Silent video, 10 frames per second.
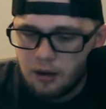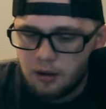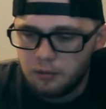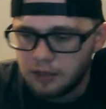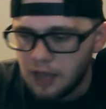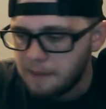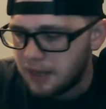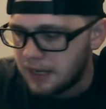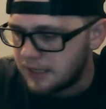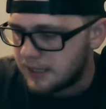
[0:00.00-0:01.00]
with that
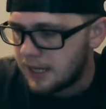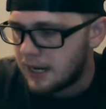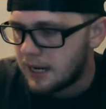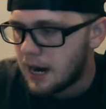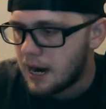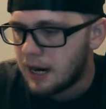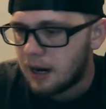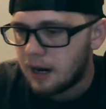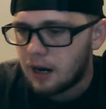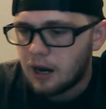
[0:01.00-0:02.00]
being said,
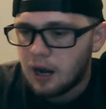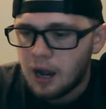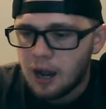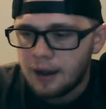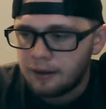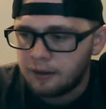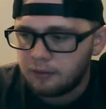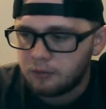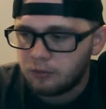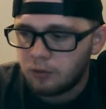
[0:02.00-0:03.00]

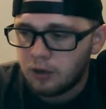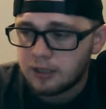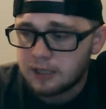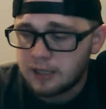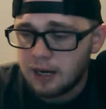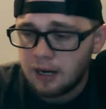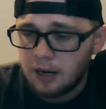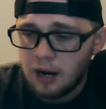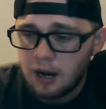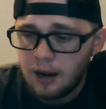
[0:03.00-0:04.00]
I want to
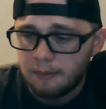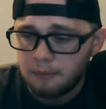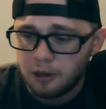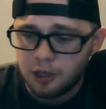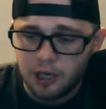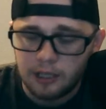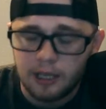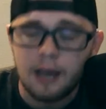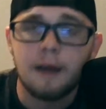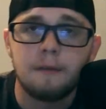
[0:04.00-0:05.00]
say I appreciate
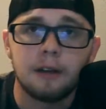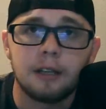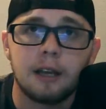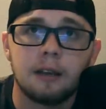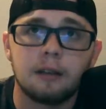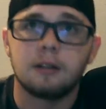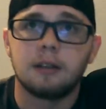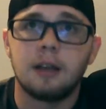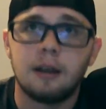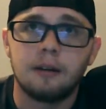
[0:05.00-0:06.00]
that everything
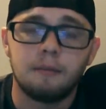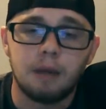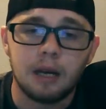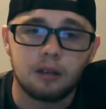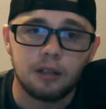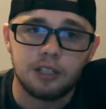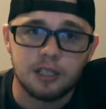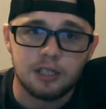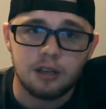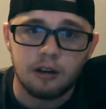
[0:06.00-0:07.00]
that Mike Leach
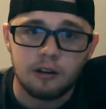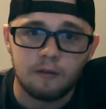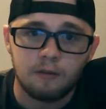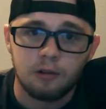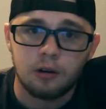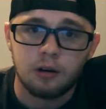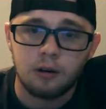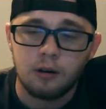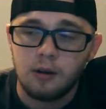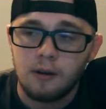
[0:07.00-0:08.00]
has done
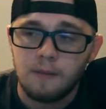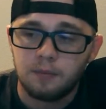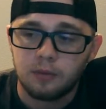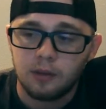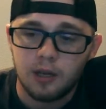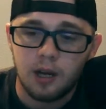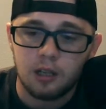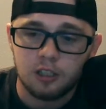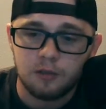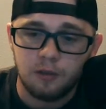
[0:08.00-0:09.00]
for
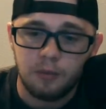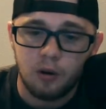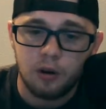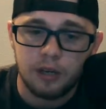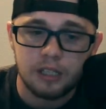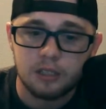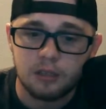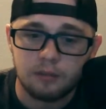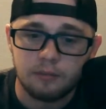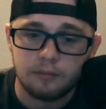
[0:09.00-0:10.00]
college football. He's
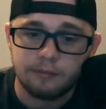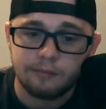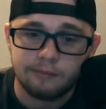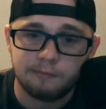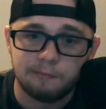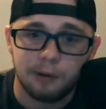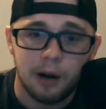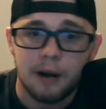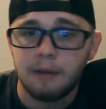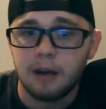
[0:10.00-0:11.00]
one
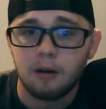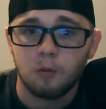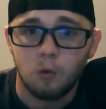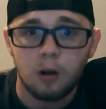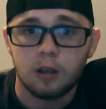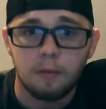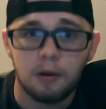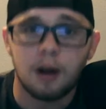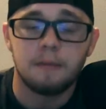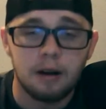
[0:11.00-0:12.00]
of the
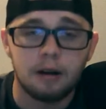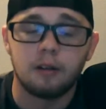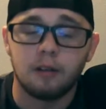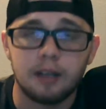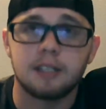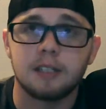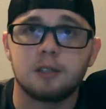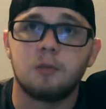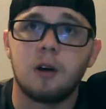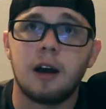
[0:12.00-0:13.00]
primary
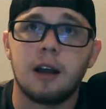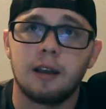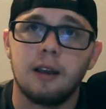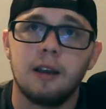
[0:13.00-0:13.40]
reasons why